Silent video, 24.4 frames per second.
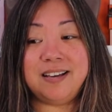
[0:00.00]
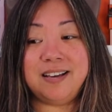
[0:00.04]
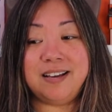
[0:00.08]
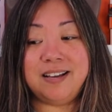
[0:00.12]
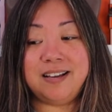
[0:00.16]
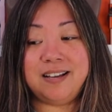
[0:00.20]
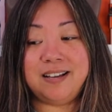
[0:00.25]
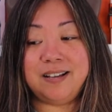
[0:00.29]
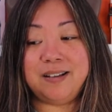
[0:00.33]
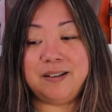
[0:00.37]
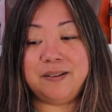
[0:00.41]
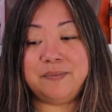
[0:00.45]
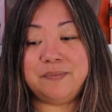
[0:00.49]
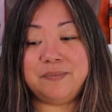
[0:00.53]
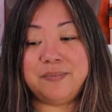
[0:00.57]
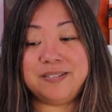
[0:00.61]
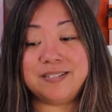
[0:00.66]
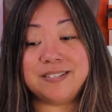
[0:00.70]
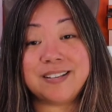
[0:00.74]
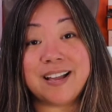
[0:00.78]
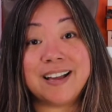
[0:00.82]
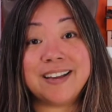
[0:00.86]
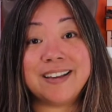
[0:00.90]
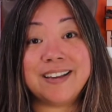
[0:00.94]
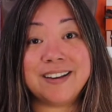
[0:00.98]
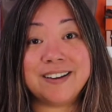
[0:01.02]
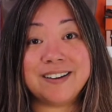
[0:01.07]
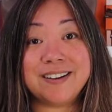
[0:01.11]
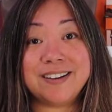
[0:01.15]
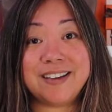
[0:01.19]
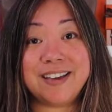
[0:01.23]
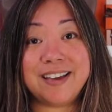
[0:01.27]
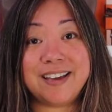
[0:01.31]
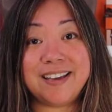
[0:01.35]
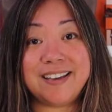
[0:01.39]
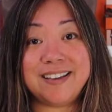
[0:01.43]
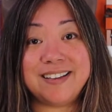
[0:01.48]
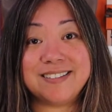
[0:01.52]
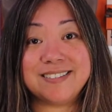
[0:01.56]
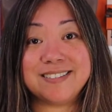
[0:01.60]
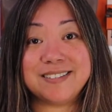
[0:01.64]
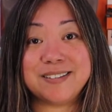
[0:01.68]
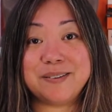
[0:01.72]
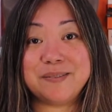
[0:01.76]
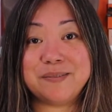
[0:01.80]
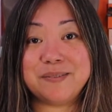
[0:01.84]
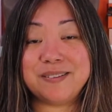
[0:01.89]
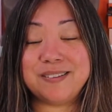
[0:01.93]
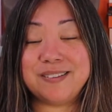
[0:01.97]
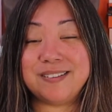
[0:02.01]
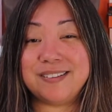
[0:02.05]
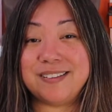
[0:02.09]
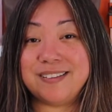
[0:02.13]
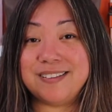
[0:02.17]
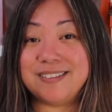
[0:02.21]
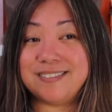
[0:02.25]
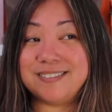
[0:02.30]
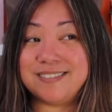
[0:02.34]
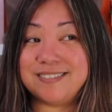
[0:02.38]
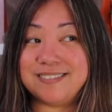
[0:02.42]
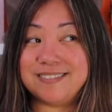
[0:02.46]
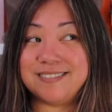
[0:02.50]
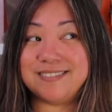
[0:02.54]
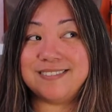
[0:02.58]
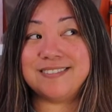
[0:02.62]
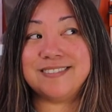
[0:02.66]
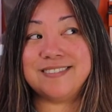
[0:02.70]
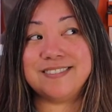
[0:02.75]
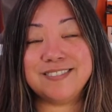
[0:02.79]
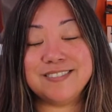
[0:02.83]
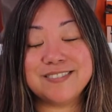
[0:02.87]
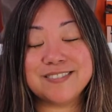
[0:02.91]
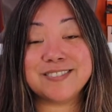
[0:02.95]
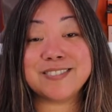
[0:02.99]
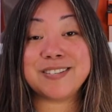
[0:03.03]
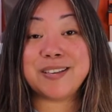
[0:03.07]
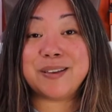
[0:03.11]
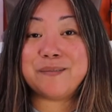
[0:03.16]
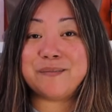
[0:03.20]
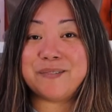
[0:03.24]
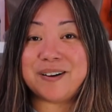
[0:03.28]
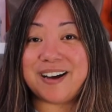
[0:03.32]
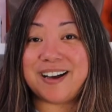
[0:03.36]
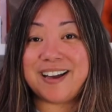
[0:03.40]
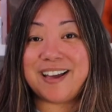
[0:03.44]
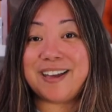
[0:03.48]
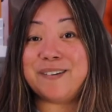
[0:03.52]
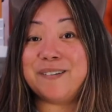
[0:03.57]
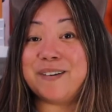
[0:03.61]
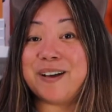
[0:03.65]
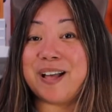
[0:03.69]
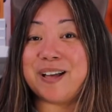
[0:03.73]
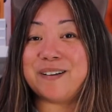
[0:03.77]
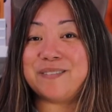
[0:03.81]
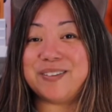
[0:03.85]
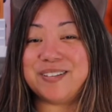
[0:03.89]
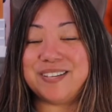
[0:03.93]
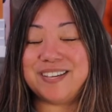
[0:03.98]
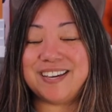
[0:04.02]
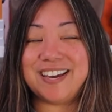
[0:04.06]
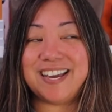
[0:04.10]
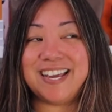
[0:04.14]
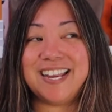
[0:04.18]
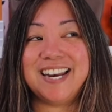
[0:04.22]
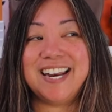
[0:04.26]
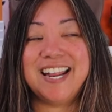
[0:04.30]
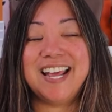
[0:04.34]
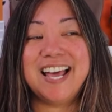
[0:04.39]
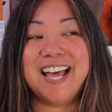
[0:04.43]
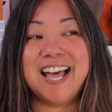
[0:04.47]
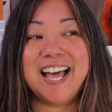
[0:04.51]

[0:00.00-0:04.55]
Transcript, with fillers: Um, it's not here yet. It's gonna, it, you'll see why I don't have it yet.